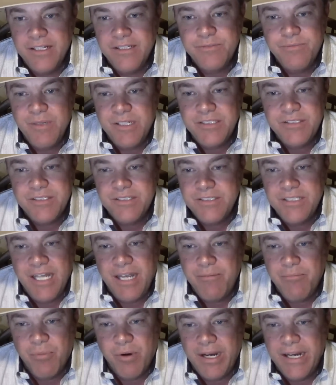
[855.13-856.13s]
As much as
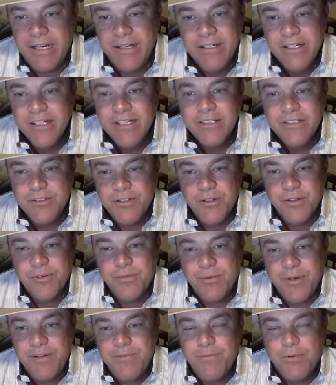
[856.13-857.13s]
they bring $2 or
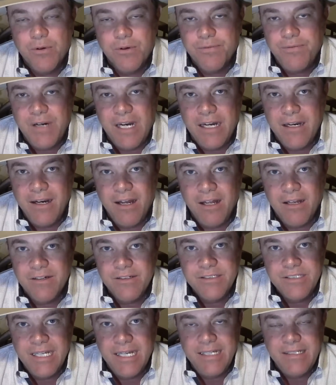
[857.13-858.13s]
$3, $4,
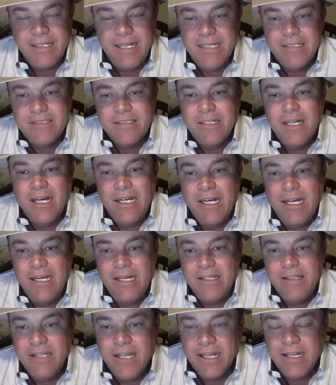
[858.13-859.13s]
$5, that's not
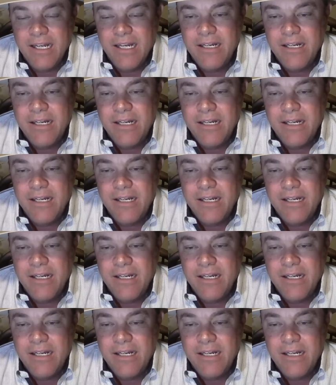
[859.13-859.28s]
anything.